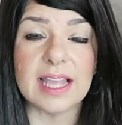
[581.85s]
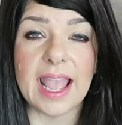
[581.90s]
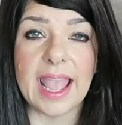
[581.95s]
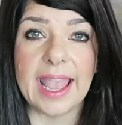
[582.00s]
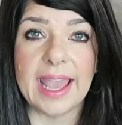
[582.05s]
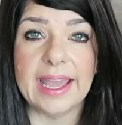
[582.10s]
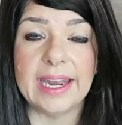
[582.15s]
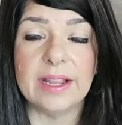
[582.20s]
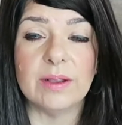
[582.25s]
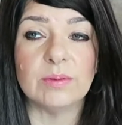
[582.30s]

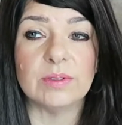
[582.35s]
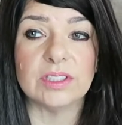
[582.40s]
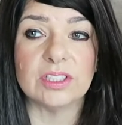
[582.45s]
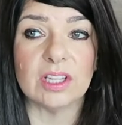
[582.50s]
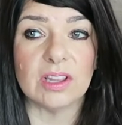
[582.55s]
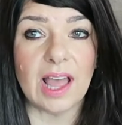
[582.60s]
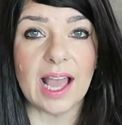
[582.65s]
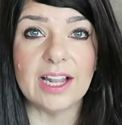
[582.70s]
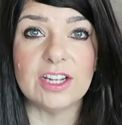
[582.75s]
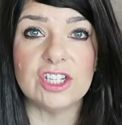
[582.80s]
And it was
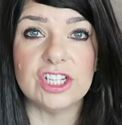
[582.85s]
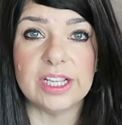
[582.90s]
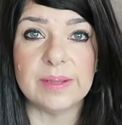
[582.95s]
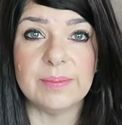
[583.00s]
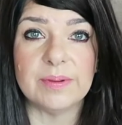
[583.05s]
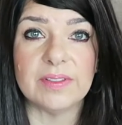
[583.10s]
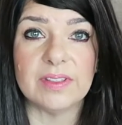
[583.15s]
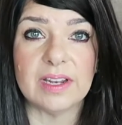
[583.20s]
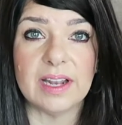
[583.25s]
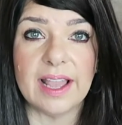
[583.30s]
a lot
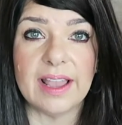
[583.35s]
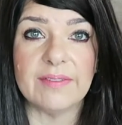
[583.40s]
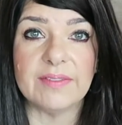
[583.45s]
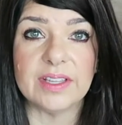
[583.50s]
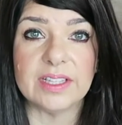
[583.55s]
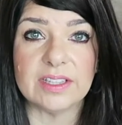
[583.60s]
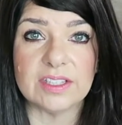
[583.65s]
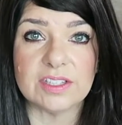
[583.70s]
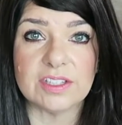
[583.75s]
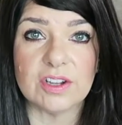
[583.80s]
cheaper than
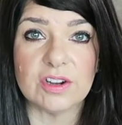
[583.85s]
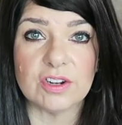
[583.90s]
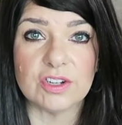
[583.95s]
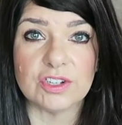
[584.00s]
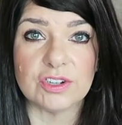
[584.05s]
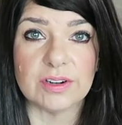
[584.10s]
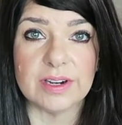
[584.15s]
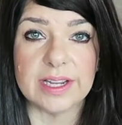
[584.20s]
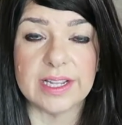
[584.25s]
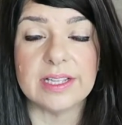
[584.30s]
having the
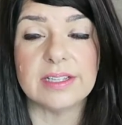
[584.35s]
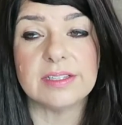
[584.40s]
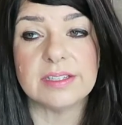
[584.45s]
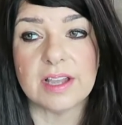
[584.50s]
surgery,